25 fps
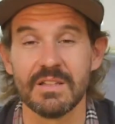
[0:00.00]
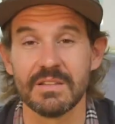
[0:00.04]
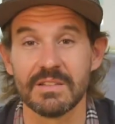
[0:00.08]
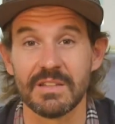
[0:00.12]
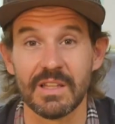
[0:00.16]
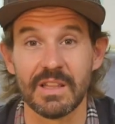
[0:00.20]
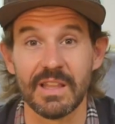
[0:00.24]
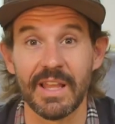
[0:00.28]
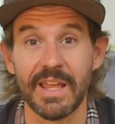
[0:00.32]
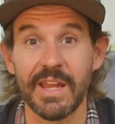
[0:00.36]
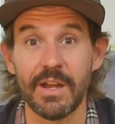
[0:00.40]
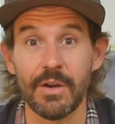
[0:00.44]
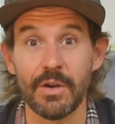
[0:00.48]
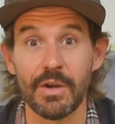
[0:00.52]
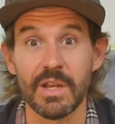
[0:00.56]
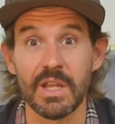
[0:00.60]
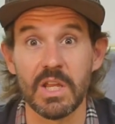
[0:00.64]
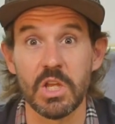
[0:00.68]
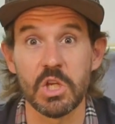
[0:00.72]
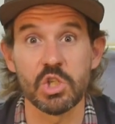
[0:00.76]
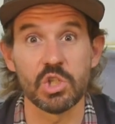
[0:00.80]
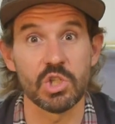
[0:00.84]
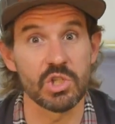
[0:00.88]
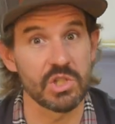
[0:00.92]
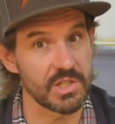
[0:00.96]
The layer
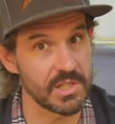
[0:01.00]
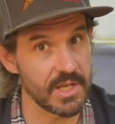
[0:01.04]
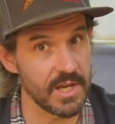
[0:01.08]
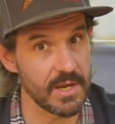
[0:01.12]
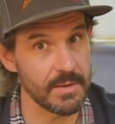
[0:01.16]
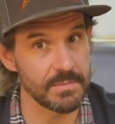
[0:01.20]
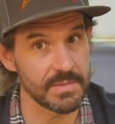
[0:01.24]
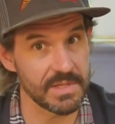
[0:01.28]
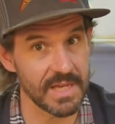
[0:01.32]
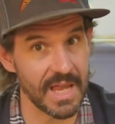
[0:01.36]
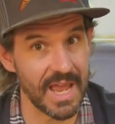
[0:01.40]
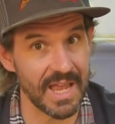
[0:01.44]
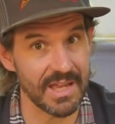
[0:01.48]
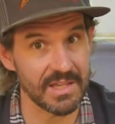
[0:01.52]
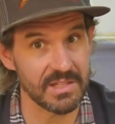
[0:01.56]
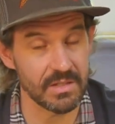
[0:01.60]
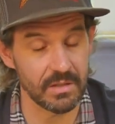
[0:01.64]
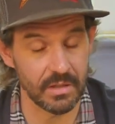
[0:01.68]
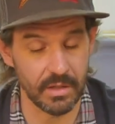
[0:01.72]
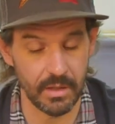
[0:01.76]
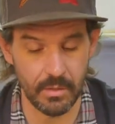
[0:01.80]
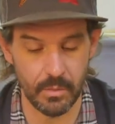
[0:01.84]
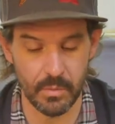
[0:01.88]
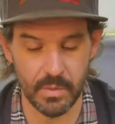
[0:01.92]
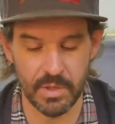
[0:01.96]
adhesion seems
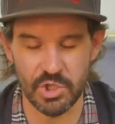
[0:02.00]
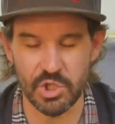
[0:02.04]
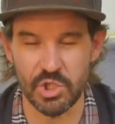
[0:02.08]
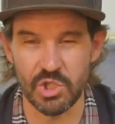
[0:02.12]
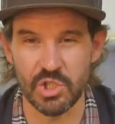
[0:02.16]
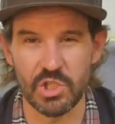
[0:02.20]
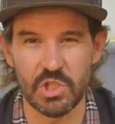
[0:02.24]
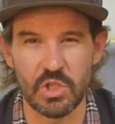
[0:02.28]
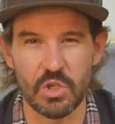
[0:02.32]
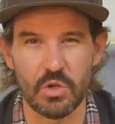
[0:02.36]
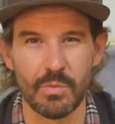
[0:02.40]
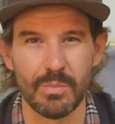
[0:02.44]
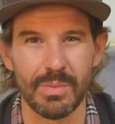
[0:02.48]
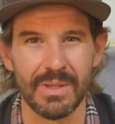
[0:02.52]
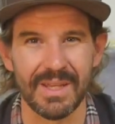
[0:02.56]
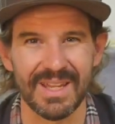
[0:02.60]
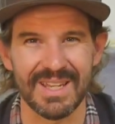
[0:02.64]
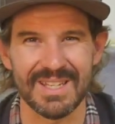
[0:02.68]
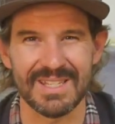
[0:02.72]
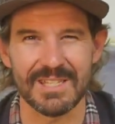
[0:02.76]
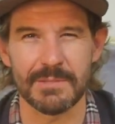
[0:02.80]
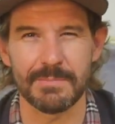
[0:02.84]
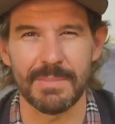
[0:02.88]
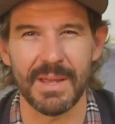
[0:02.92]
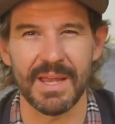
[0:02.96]
excellent, which is to be
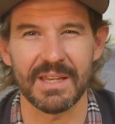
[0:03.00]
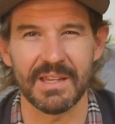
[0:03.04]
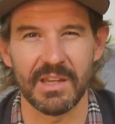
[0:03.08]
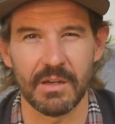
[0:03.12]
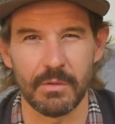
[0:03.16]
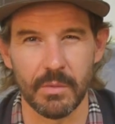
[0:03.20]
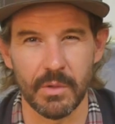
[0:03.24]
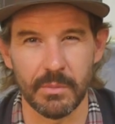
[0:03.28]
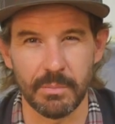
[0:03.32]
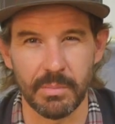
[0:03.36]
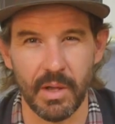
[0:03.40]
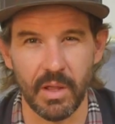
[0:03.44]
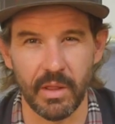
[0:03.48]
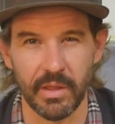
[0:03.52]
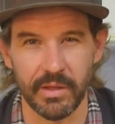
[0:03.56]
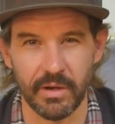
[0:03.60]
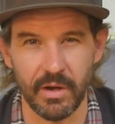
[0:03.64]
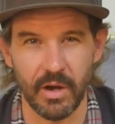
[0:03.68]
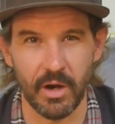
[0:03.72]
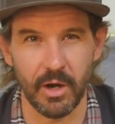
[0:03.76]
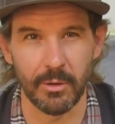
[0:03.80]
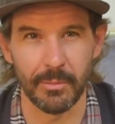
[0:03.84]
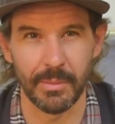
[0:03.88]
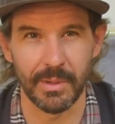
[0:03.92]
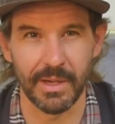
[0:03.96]
expected with
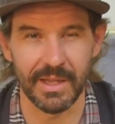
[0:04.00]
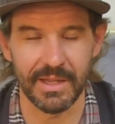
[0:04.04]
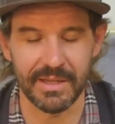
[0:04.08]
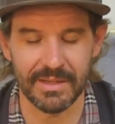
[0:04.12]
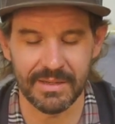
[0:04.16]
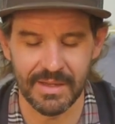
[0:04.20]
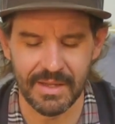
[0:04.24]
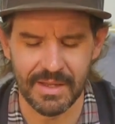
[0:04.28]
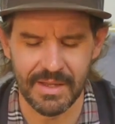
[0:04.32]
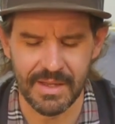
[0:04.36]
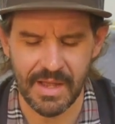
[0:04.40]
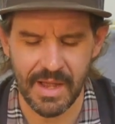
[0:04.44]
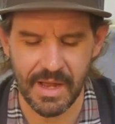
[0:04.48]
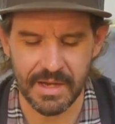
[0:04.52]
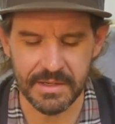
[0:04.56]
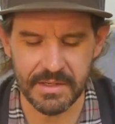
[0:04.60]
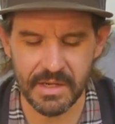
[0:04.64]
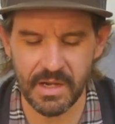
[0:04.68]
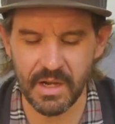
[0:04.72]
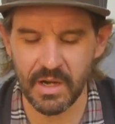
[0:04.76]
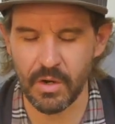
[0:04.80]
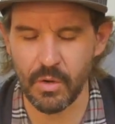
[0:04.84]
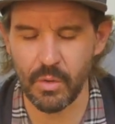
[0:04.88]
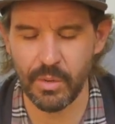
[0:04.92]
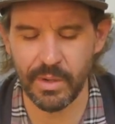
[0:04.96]
polycarbonate. I
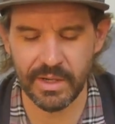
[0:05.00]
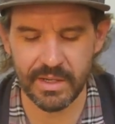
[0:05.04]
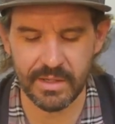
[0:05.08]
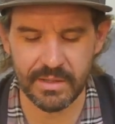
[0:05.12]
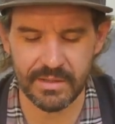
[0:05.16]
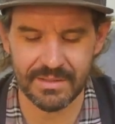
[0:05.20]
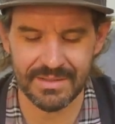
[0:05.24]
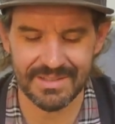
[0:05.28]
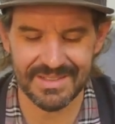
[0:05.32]
did a quick